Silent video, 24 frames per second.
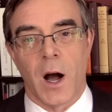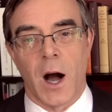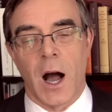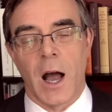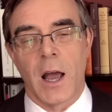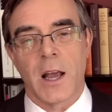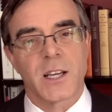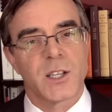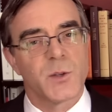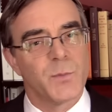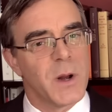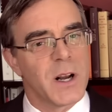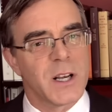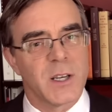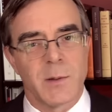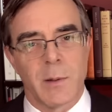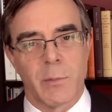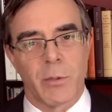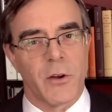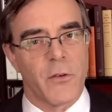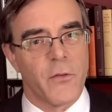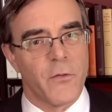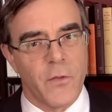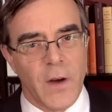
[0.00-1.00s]
I expect to be
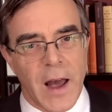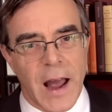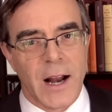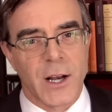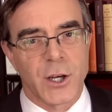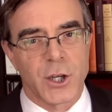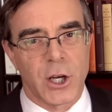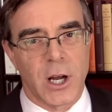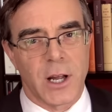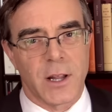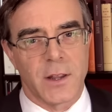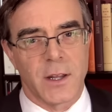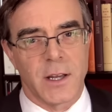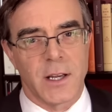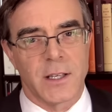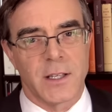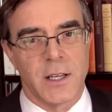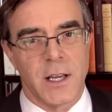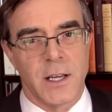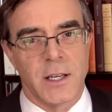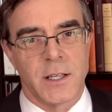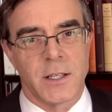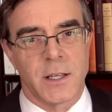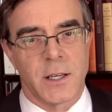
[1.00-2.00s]
able to fact-check things
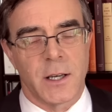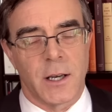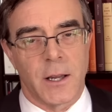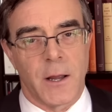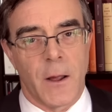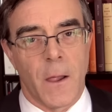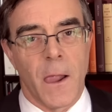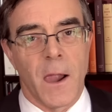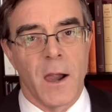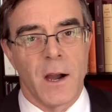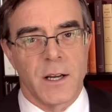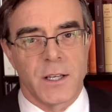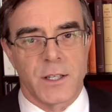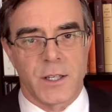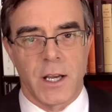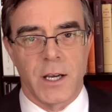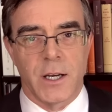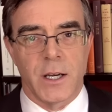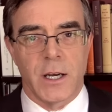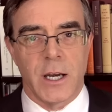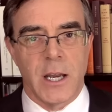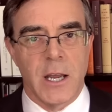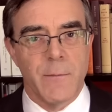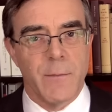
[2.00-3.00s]
instantly,
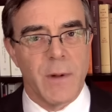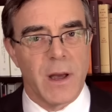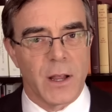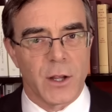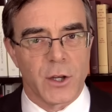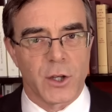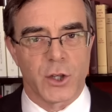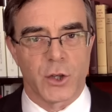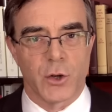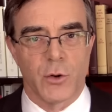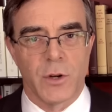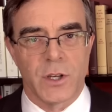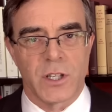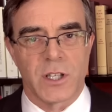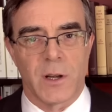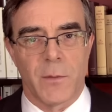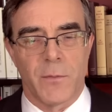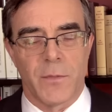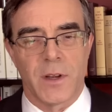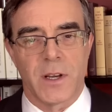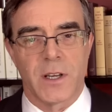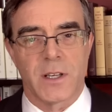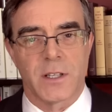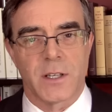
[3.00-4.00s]
send an email as soon as
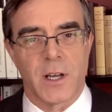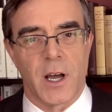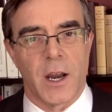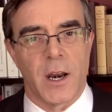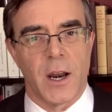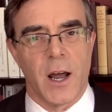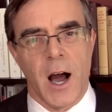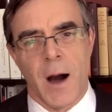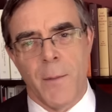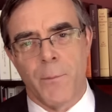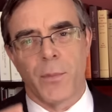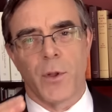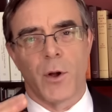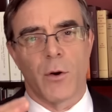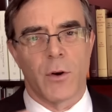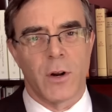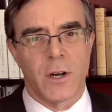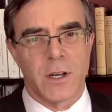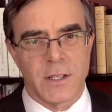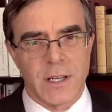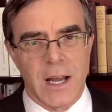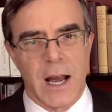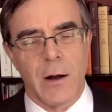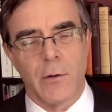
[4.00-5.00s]
something is done, upload
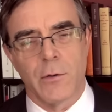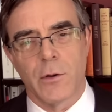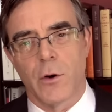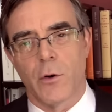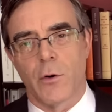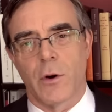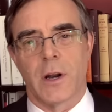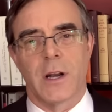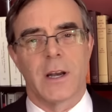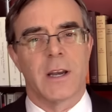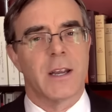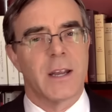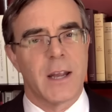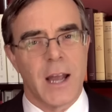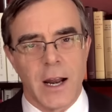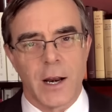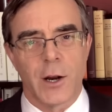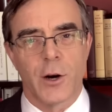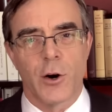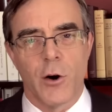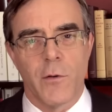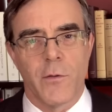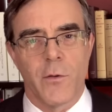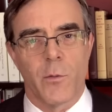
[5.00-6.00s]
it, download it, get
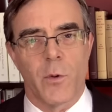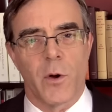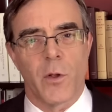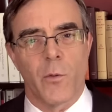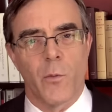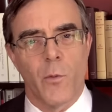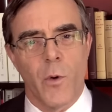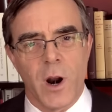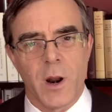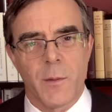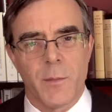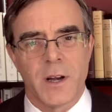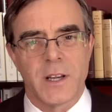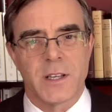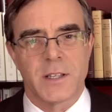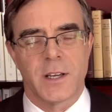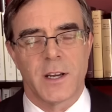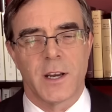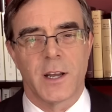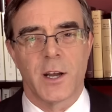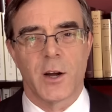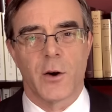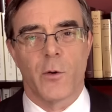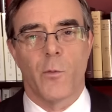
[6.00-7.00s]
it over with. What am I
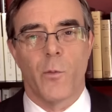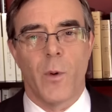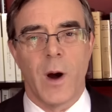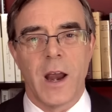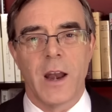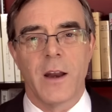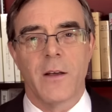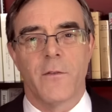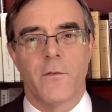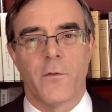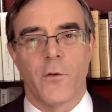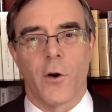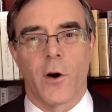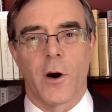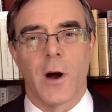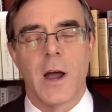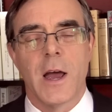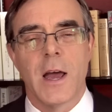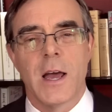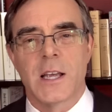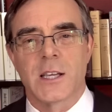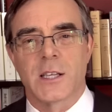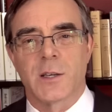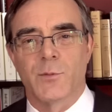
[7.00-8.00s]
sitting here waiting for,
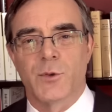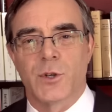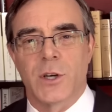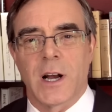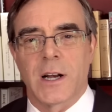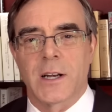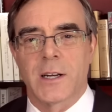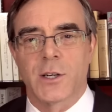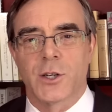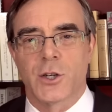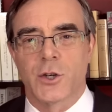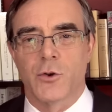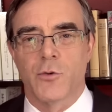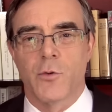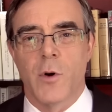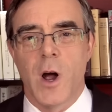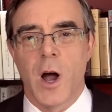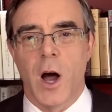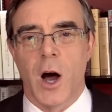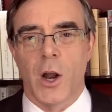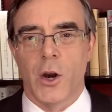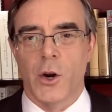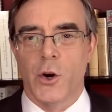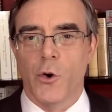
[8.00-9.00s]
subjected to
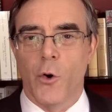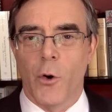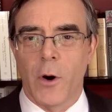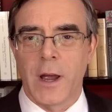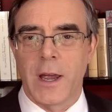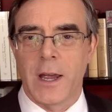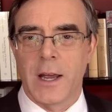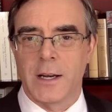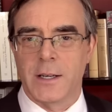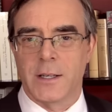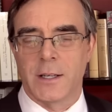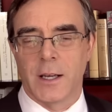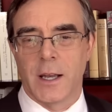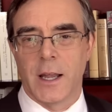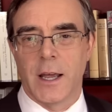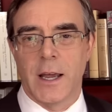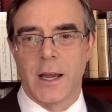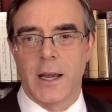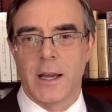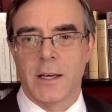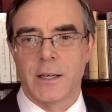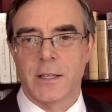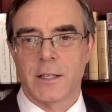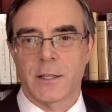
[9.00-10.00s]
annoying
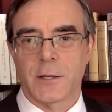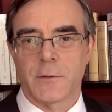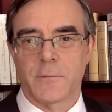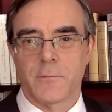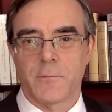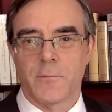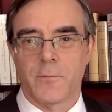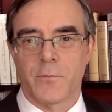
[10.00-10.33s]
delays?